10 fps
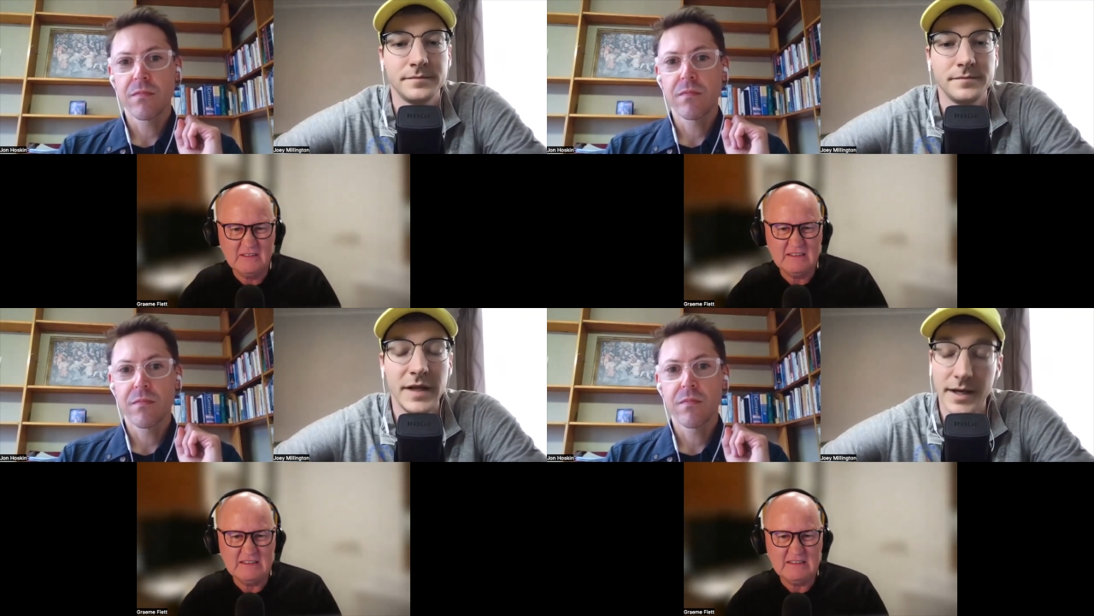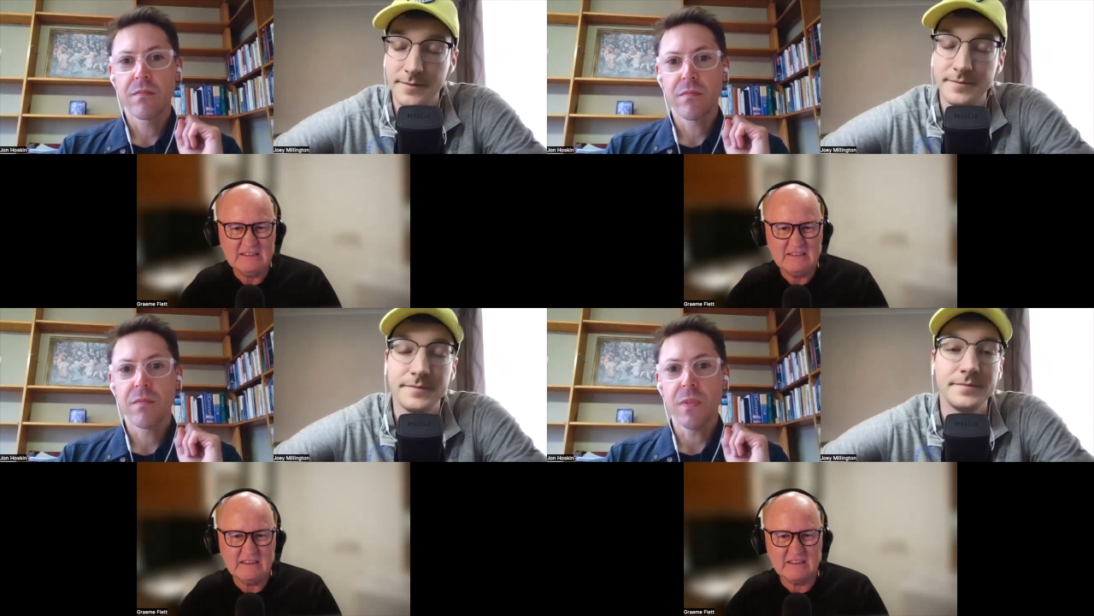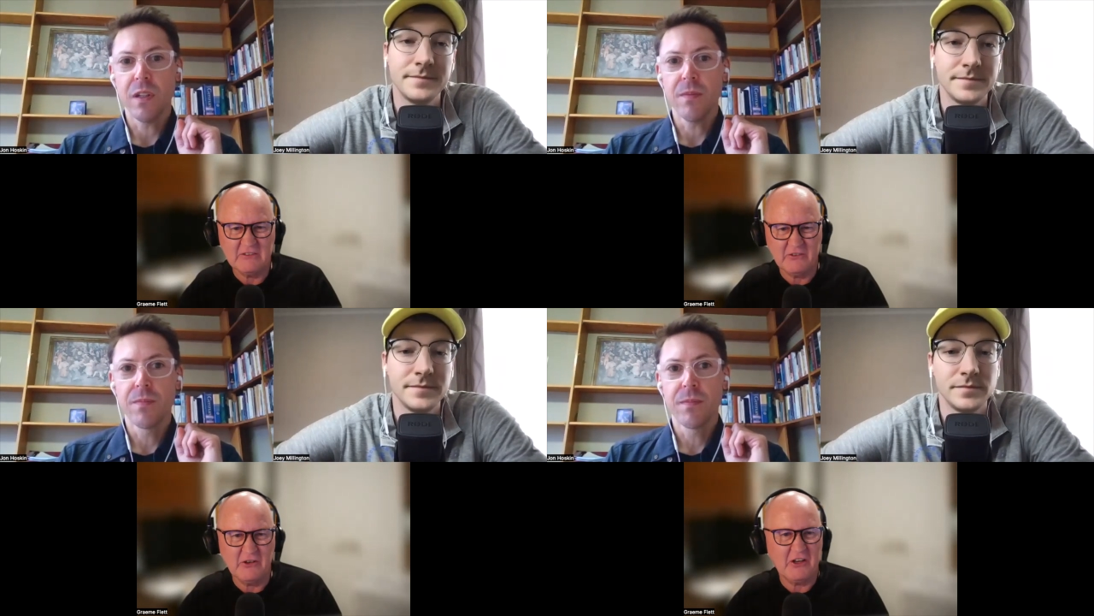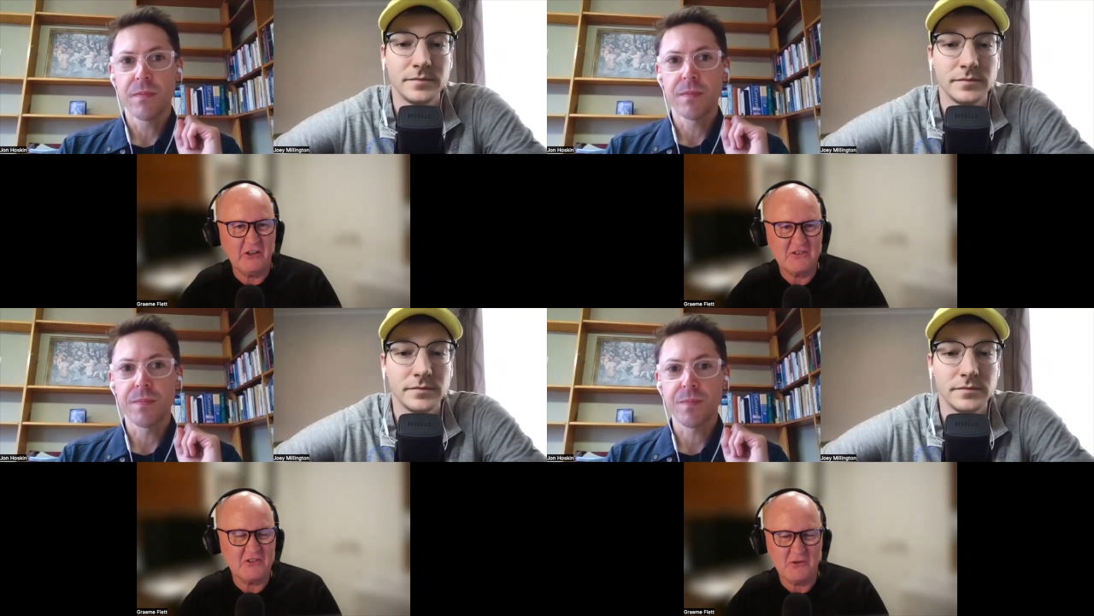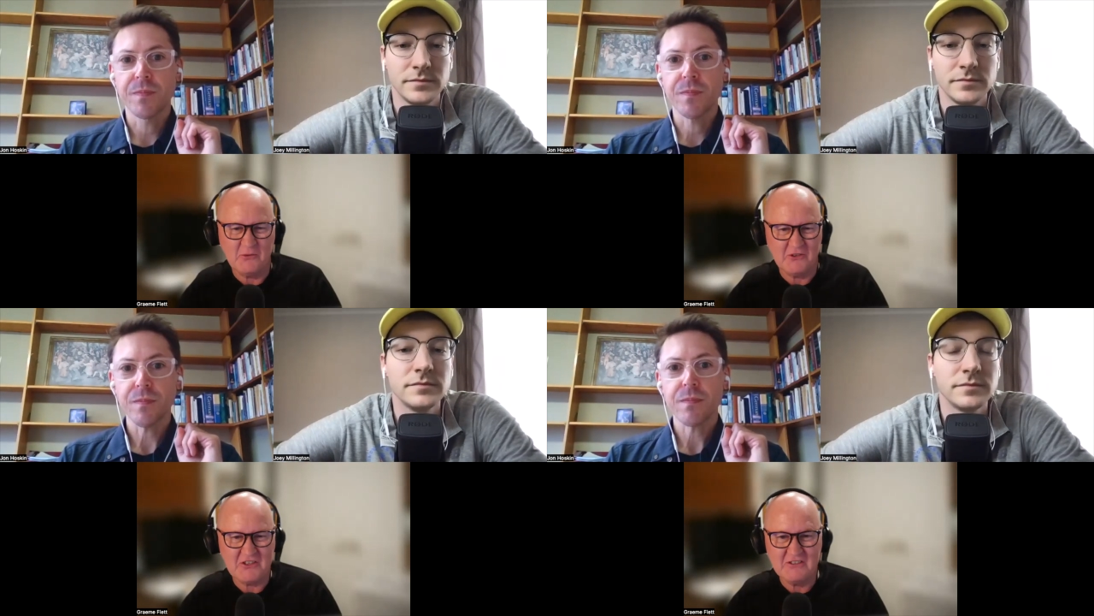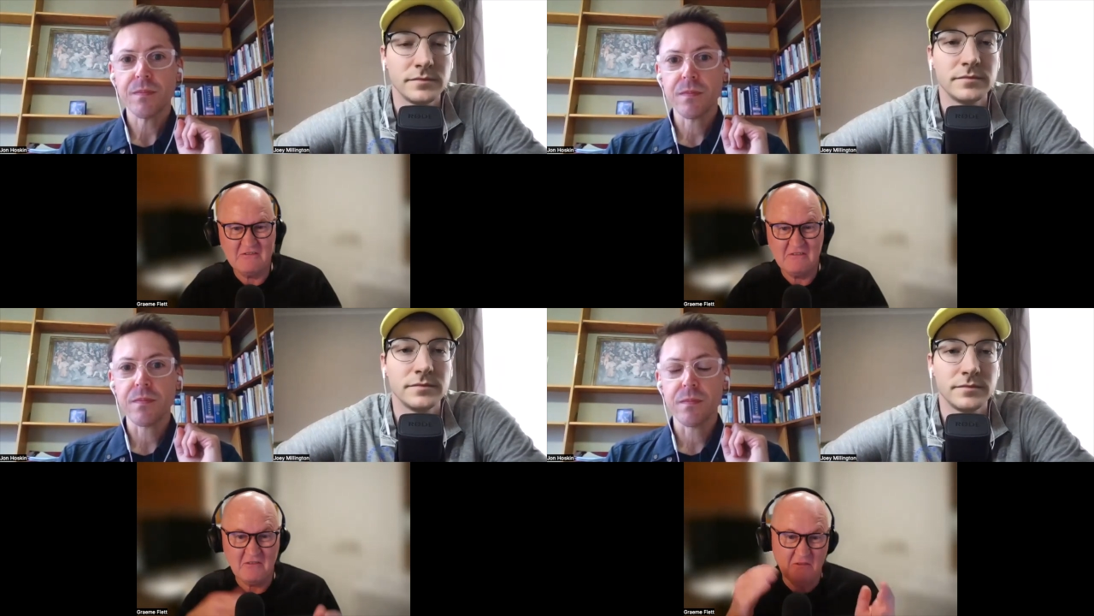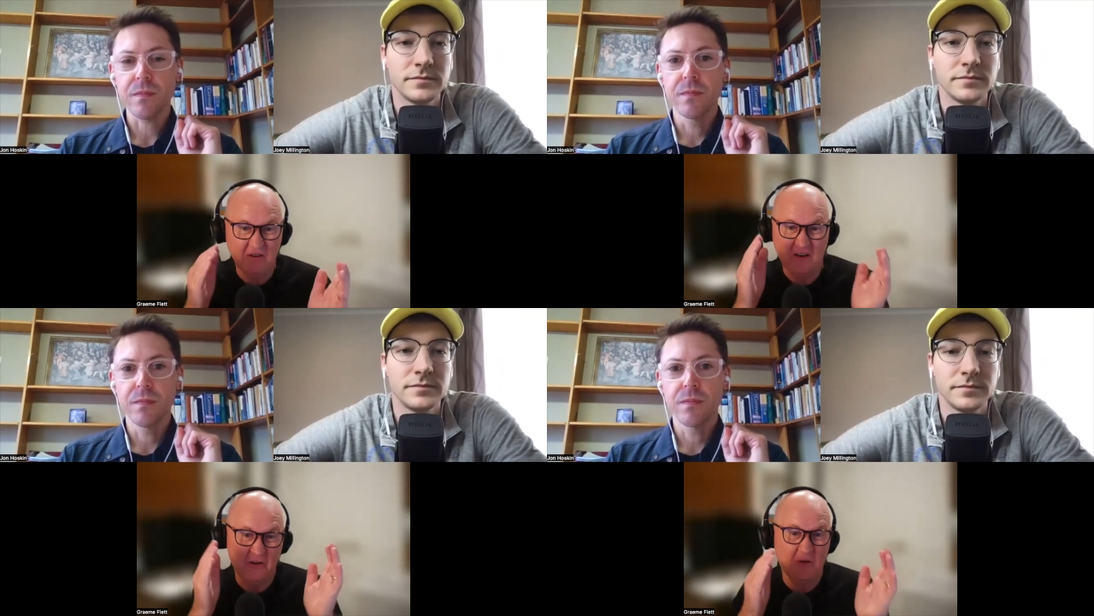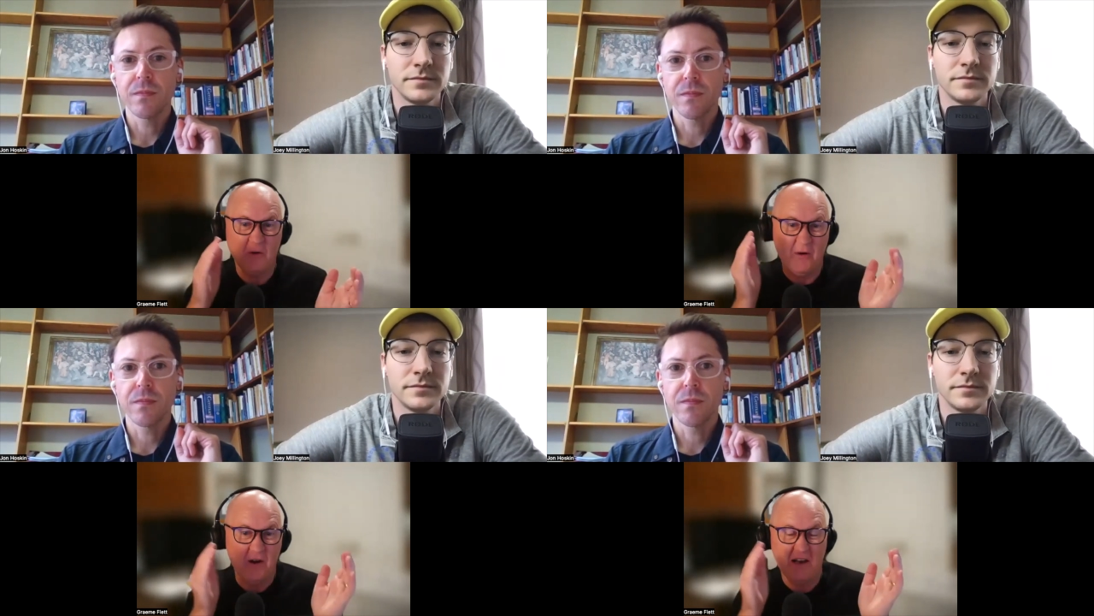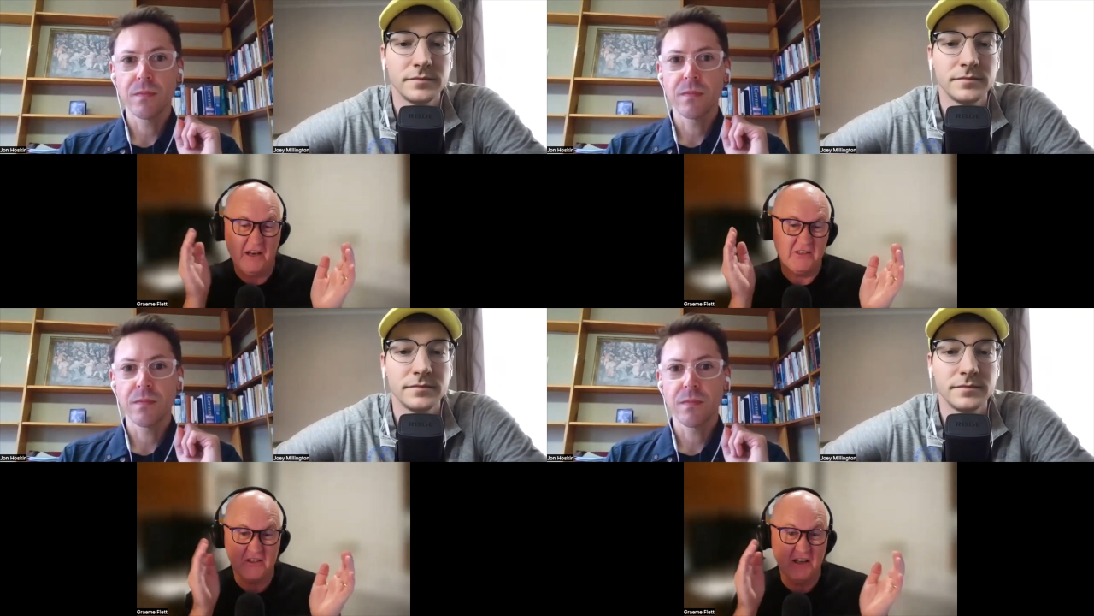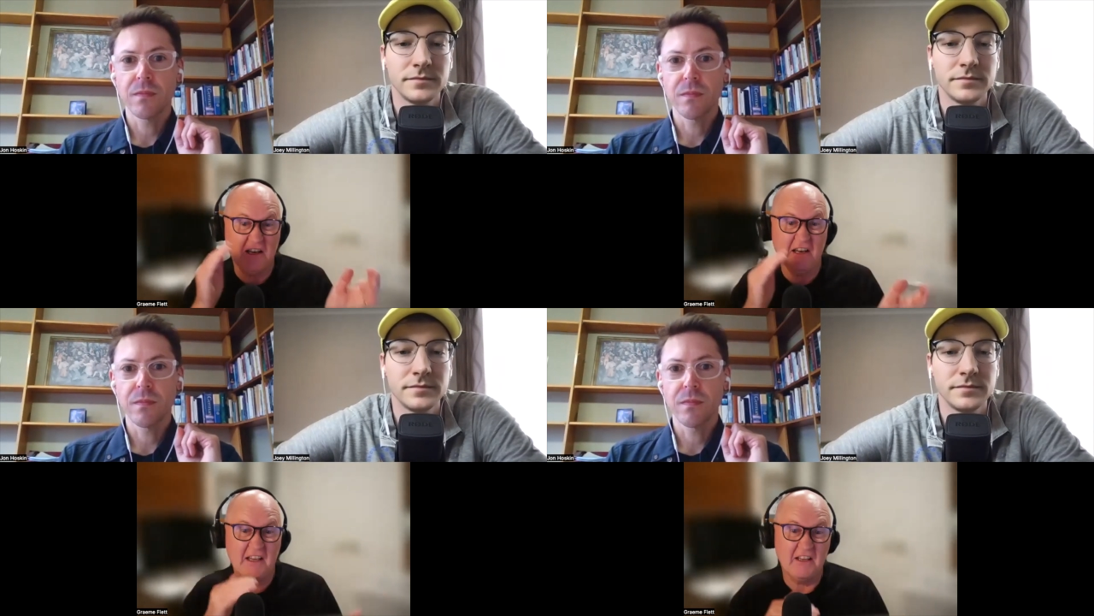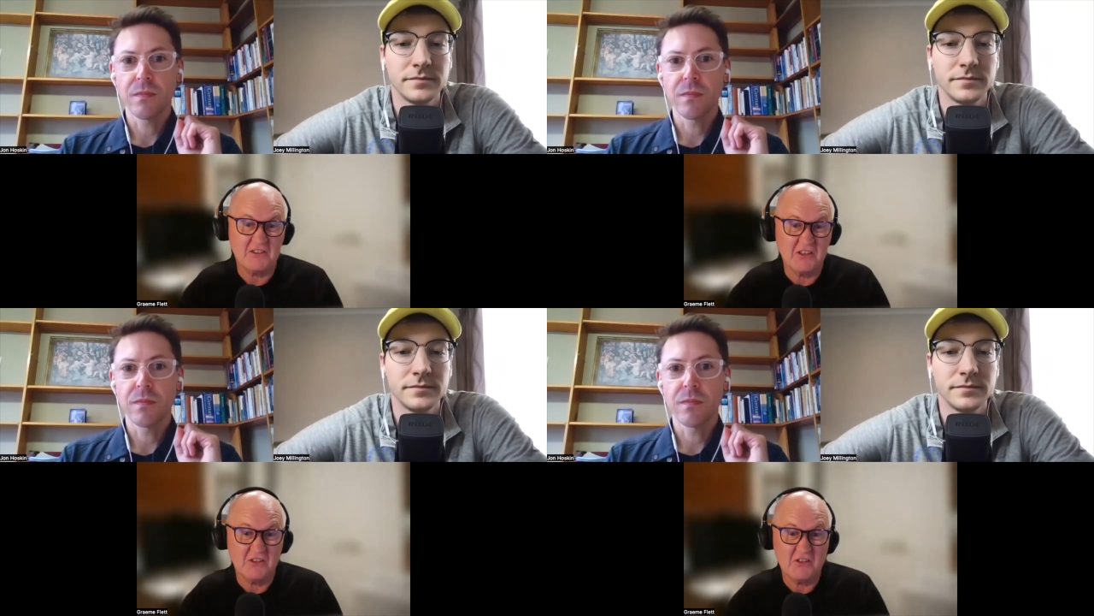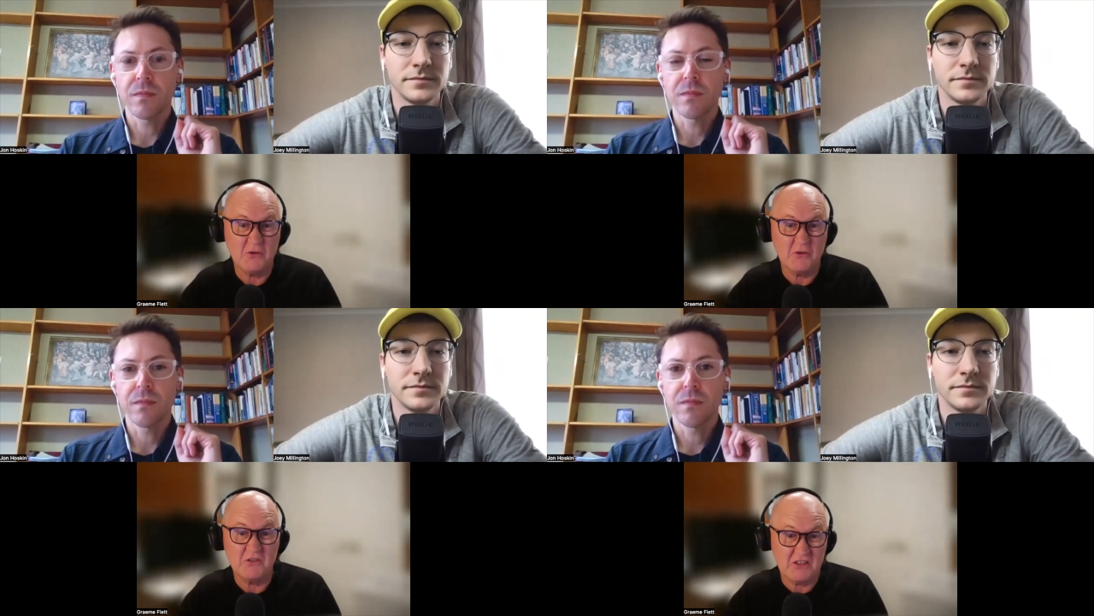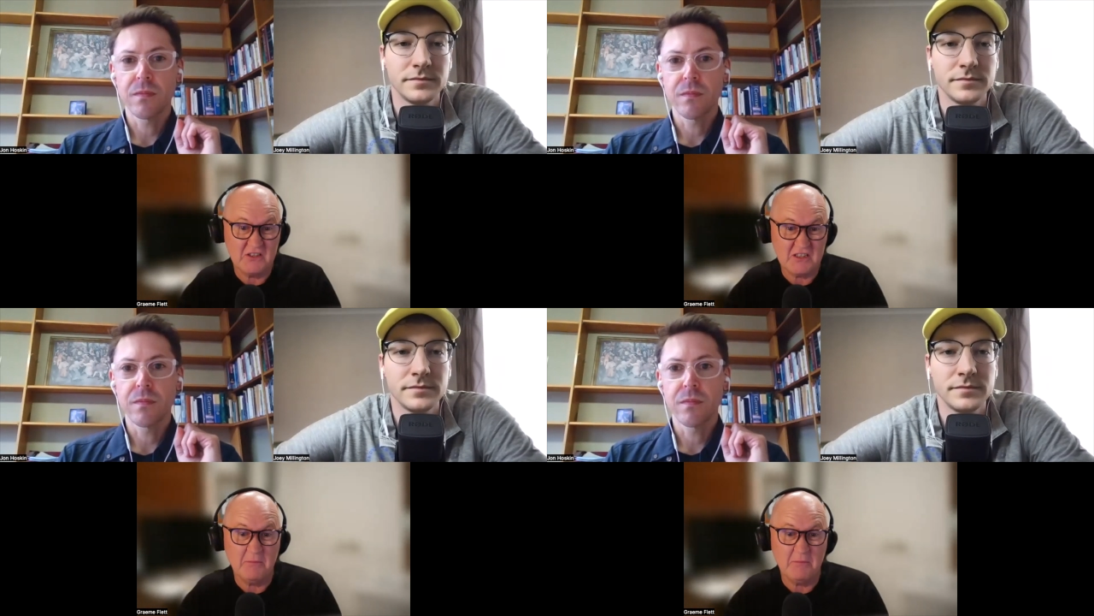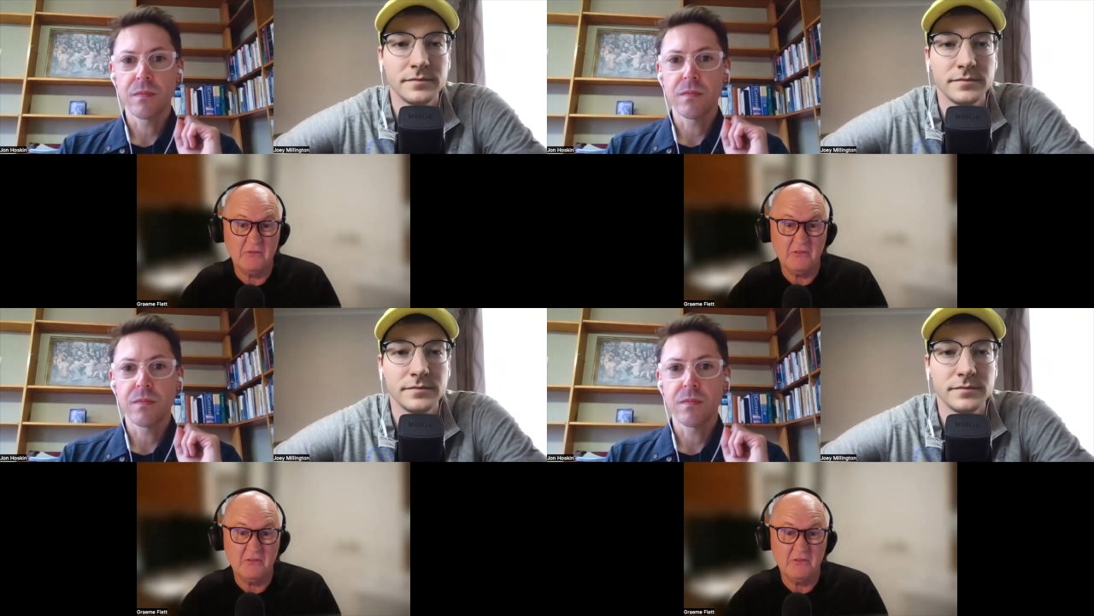Speaker 1: Yeah. That's a very consumerist, you know, where my ladder's leaning against a consumerist, consumptive